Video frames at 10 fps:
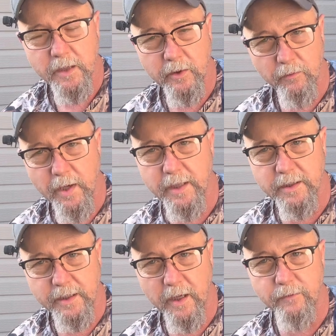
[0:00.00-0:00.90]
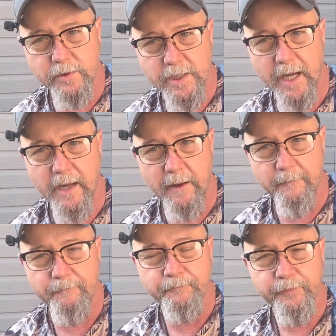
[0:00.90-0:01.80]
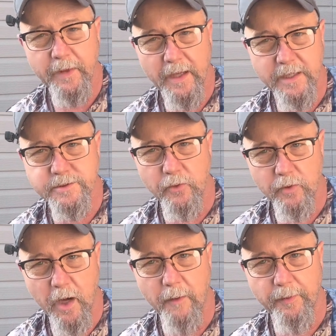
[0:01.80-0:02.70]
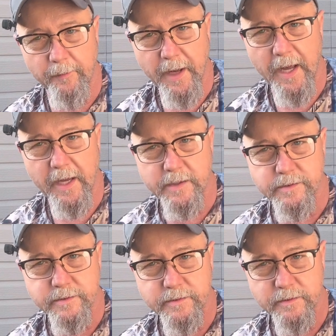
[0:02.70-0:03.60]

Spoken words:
correctly, and over time that's going to compromise